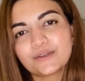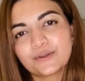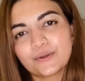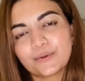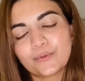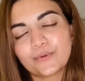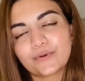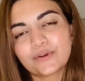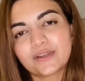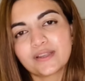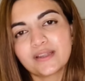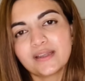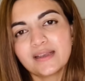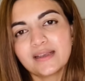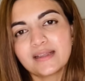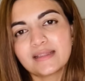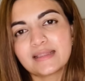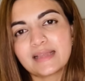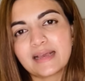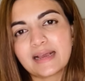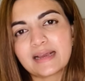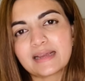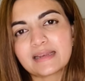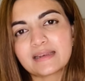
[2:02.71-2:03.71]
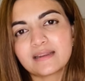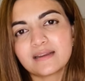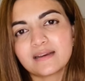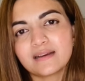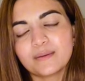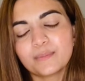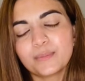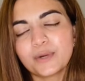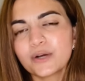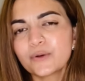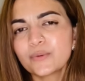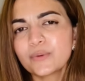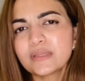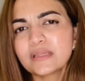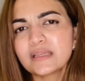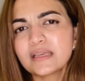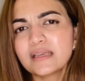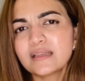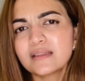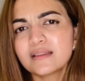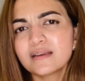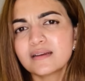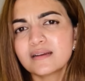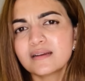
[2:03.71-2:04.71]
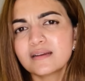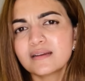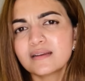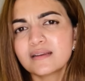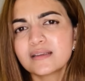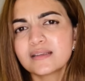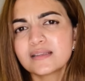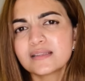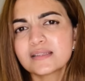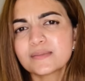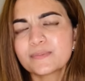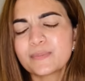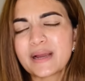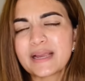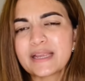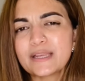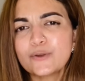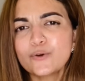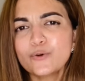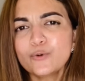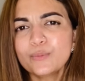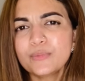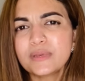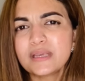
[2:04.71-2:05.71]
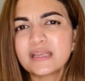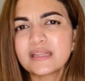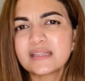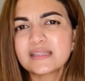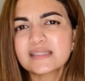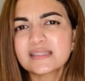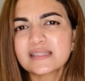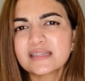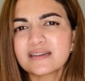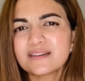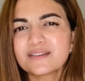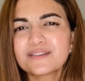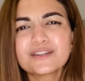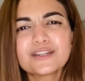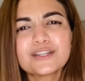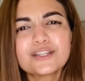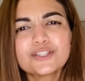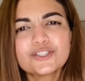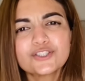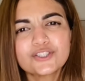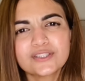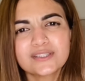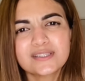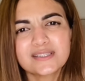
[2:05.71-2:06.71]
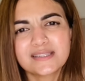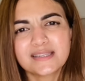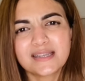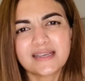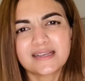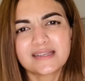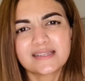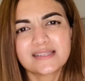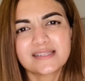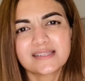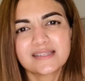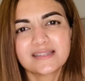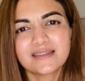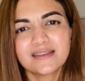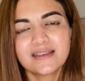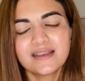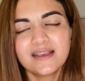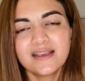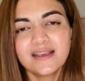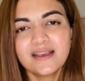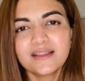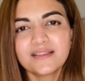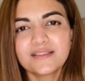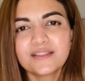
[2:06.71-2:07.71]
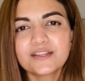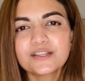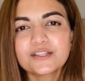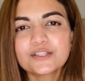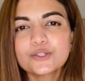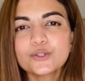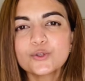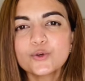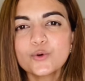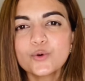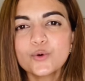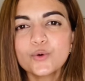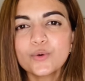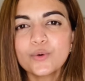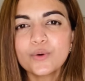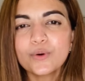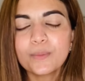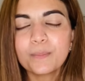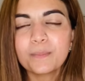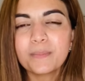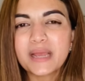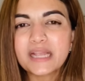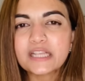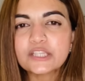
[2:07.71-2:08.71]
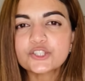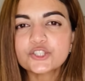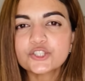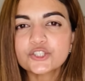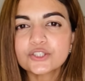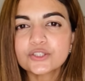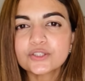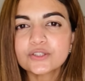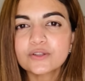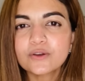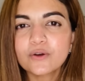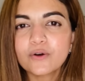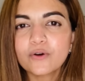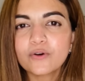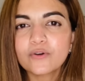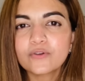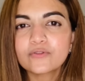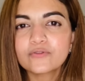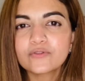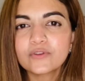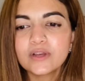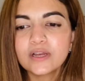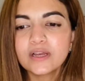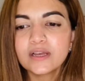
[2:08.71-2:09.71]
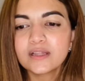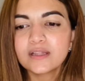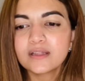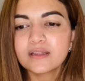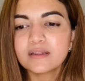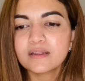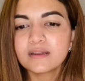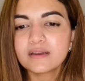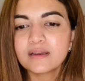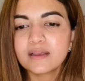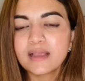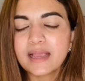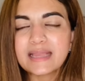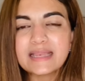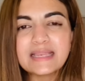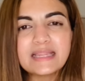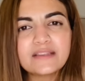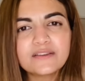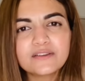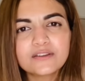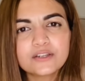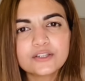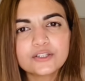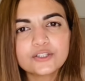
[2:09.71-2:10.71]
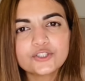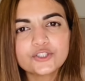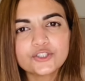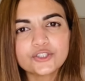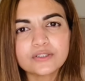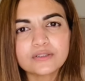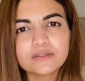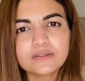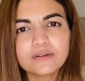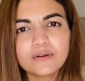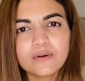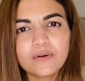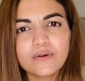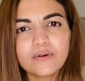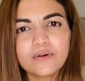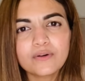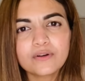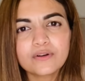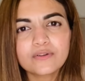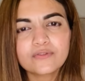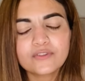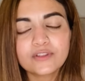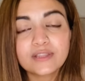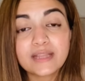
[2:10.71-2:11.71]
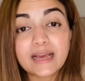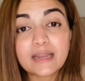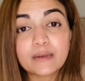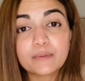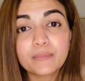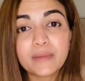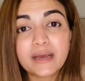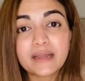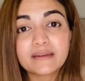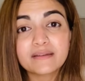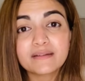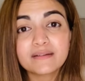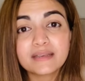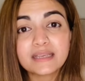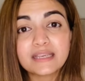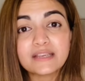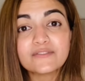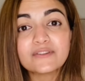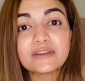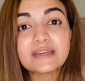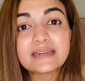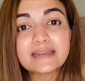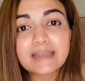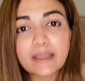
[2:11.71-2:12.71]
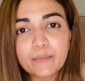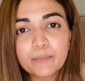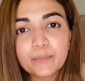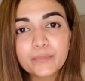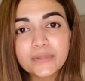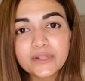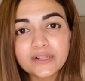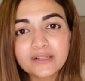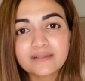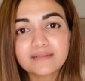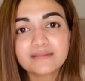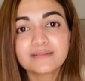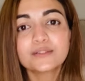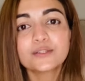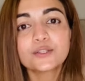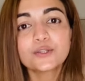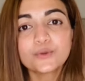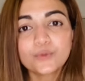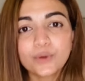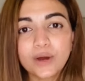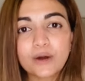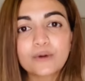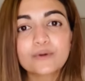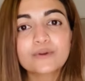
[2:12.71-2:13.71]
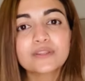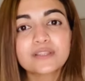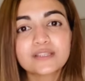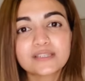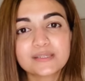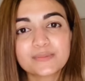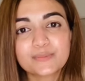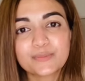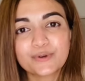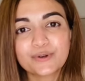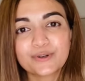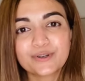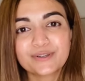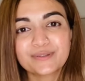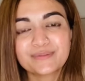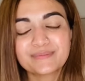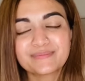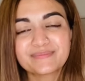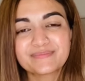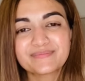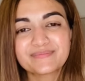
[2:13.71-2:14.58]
to note that Bhagavad Gita is by no means a religious text. There is no mention of any religion or for that matter even temple throughout this book.